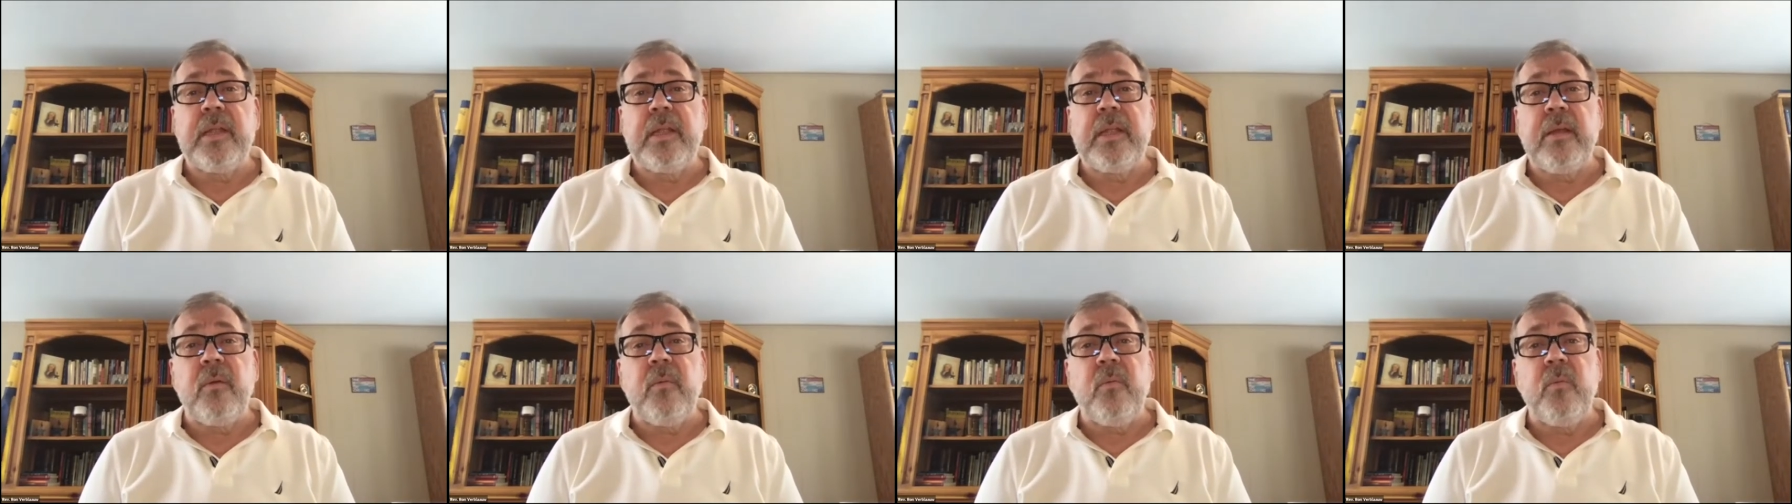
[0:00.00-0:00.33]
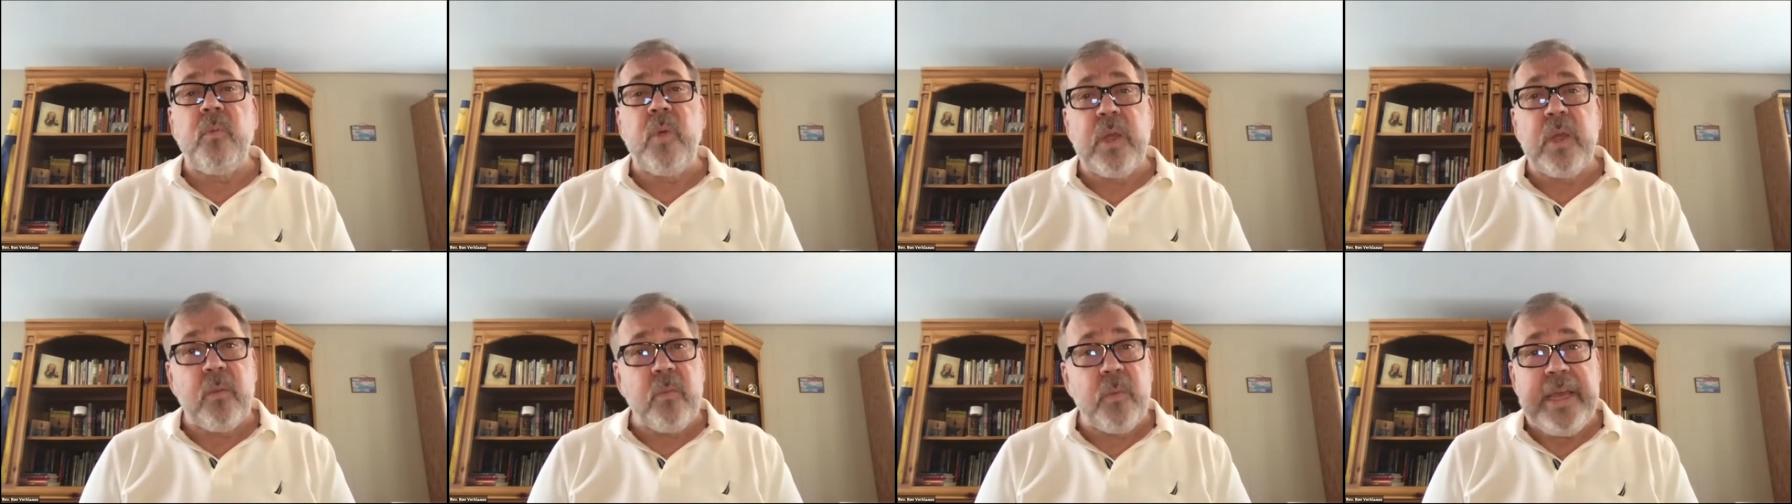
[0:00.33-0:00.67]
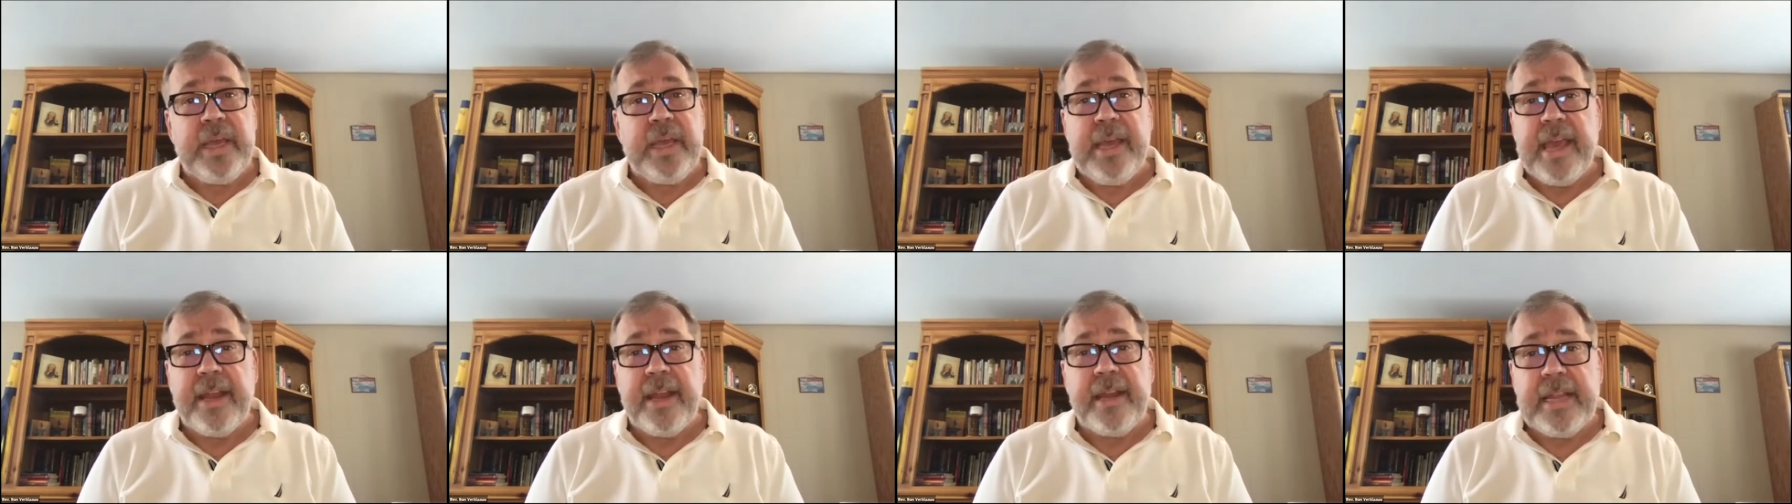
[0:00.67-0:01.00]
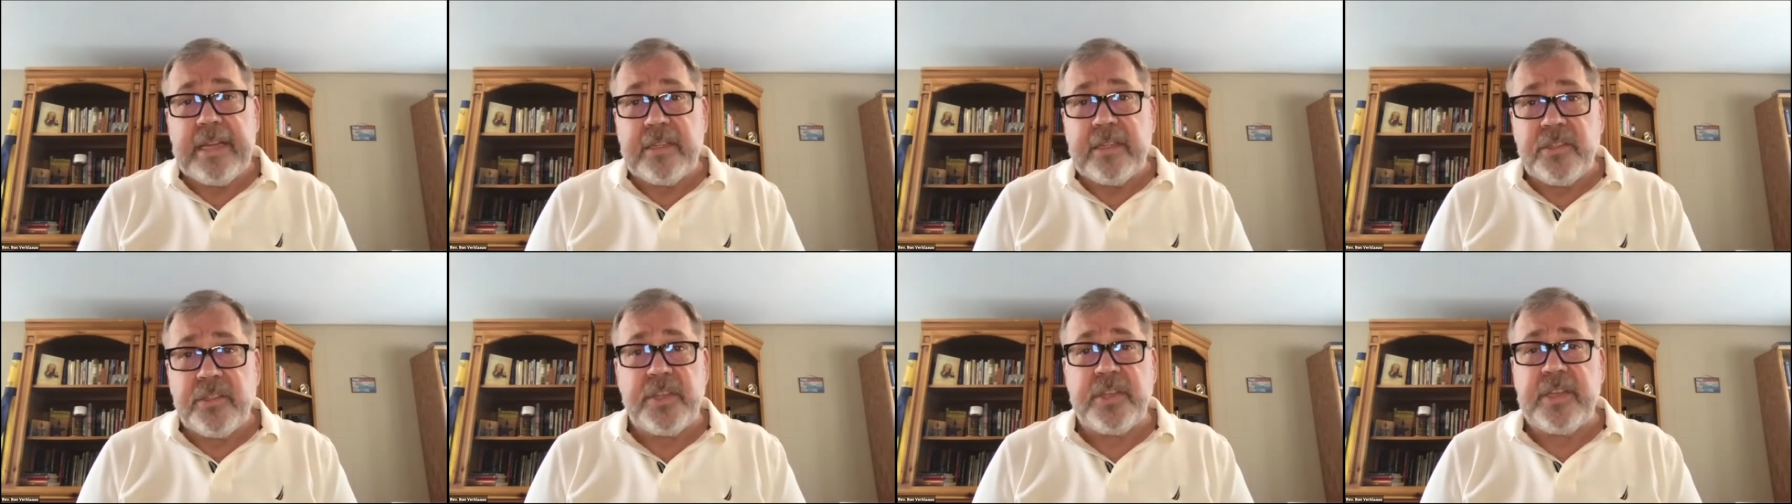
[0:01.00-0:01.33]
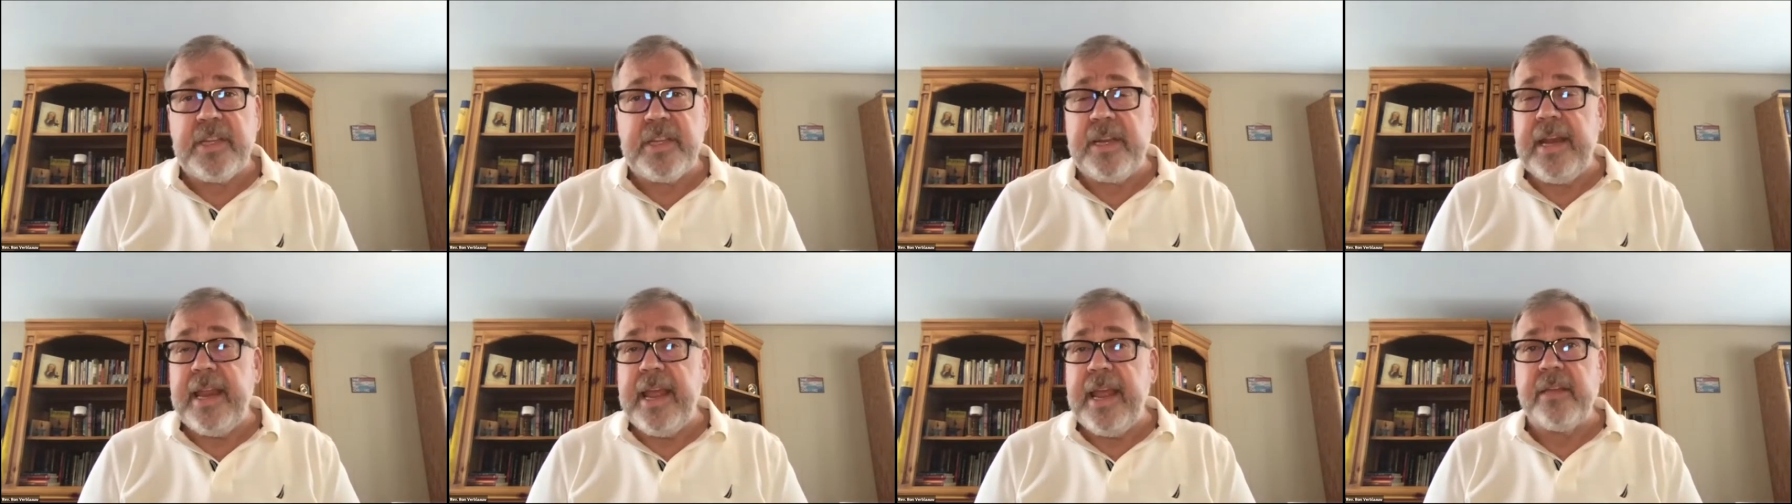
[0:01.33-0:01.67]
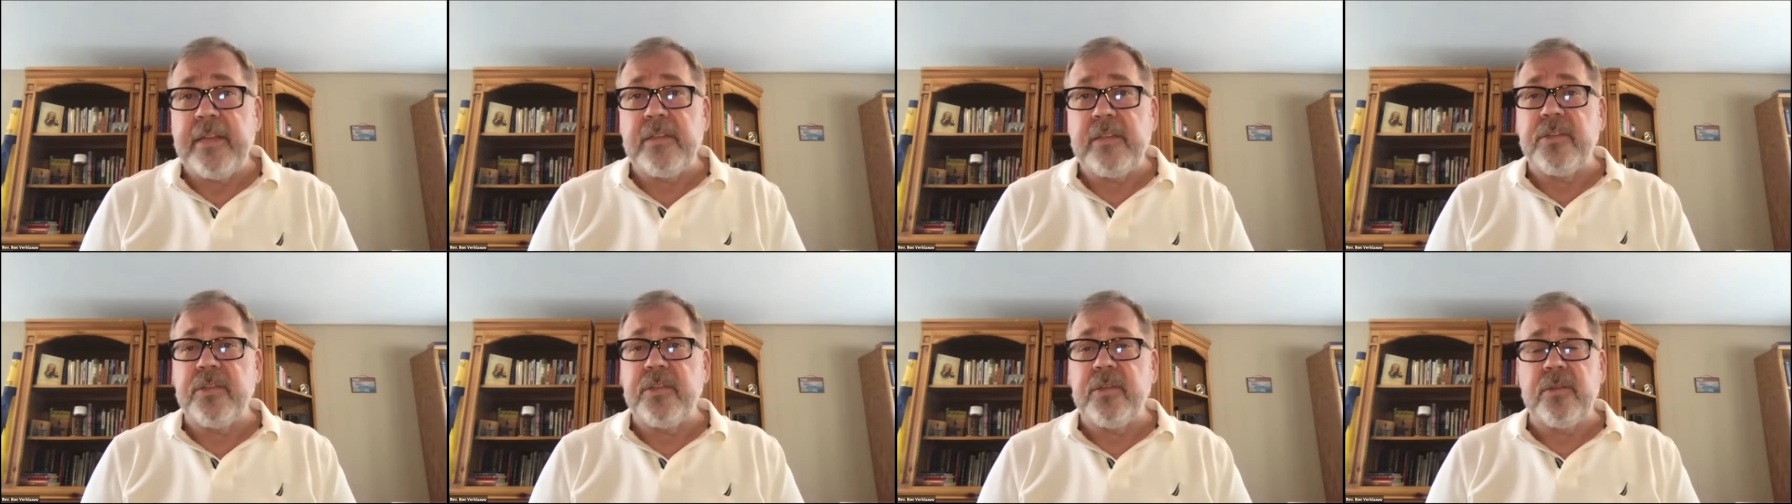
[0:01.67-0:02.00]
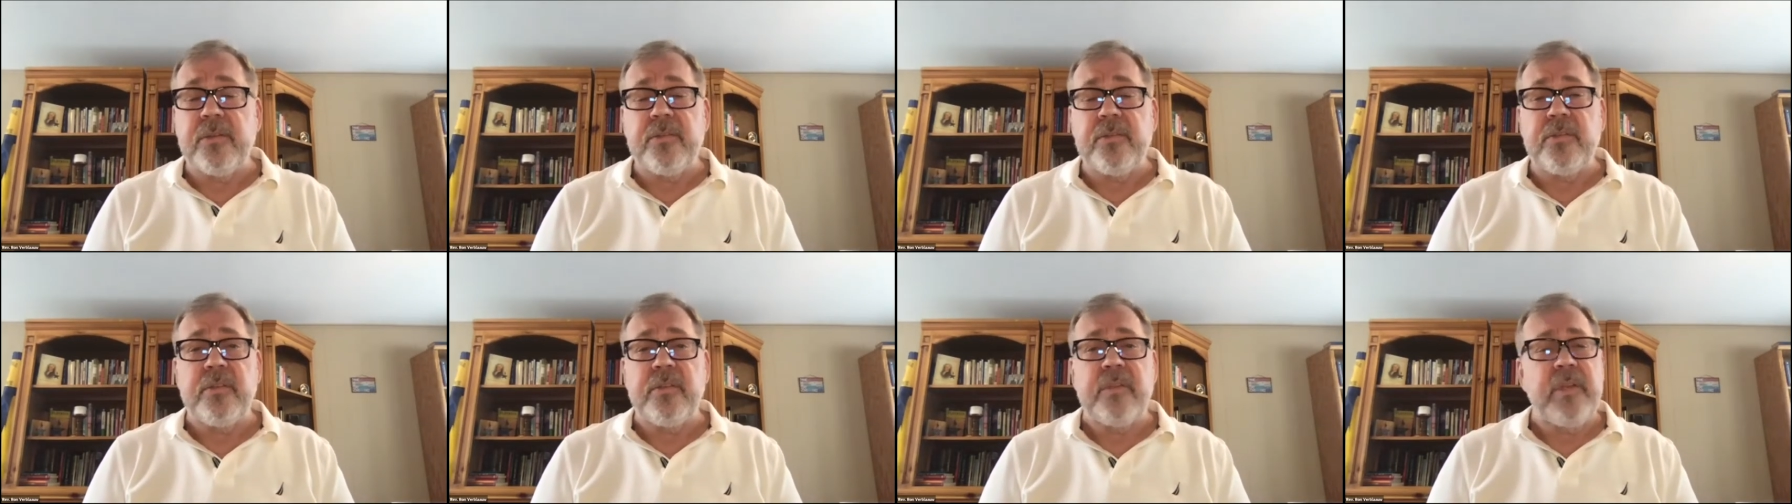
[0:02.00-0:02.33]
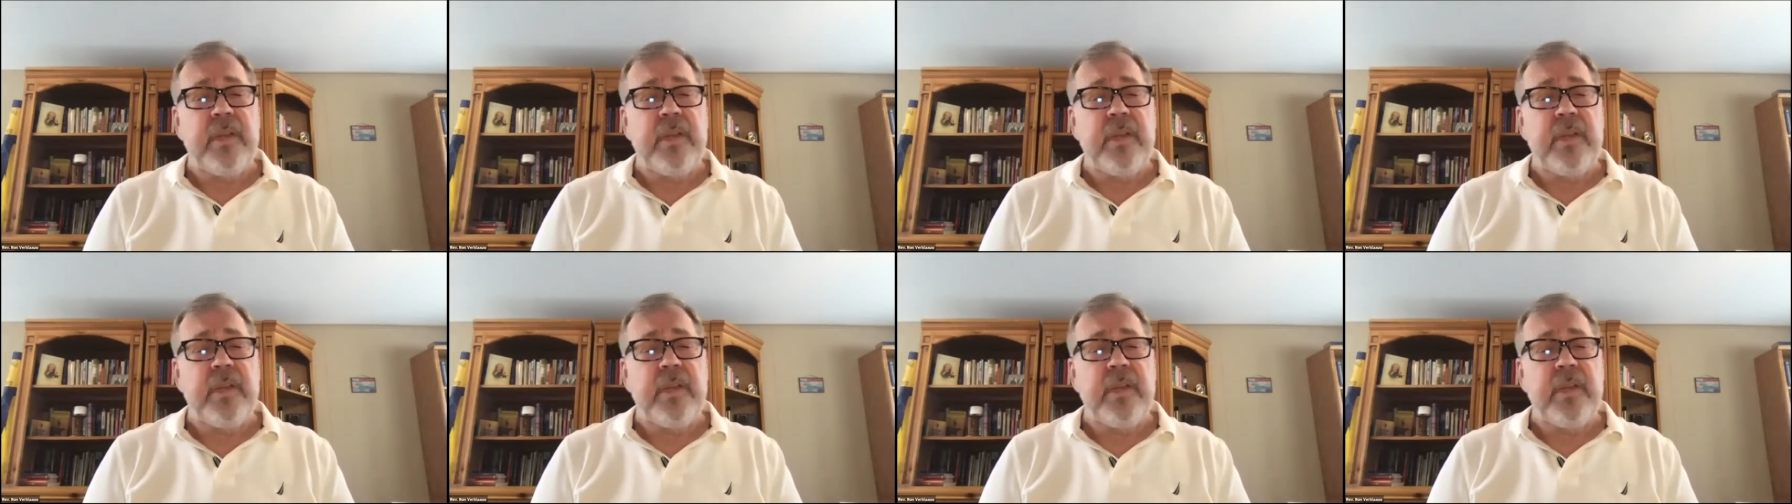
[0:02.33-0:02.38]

Will we get instant answers?